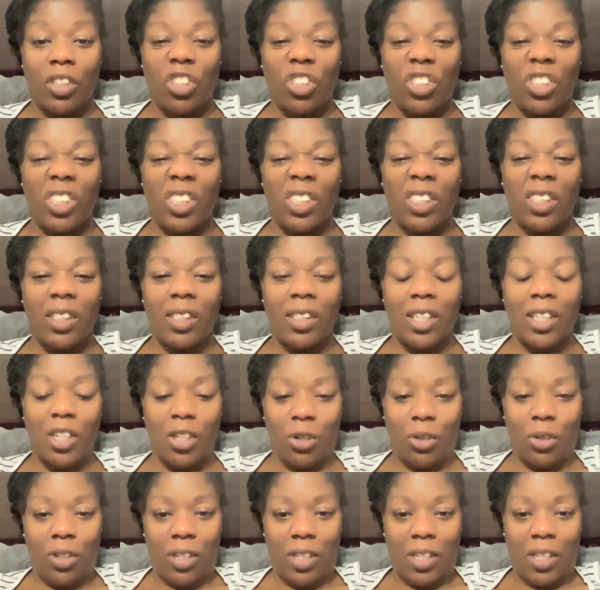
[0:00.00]
She
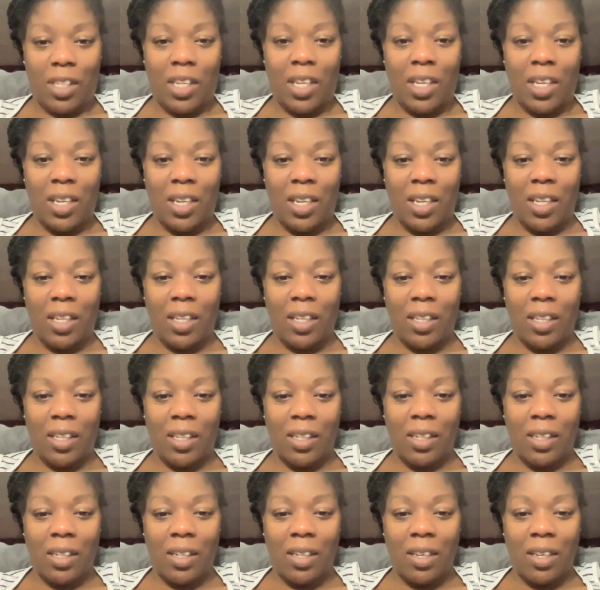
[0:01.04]
continued to send it.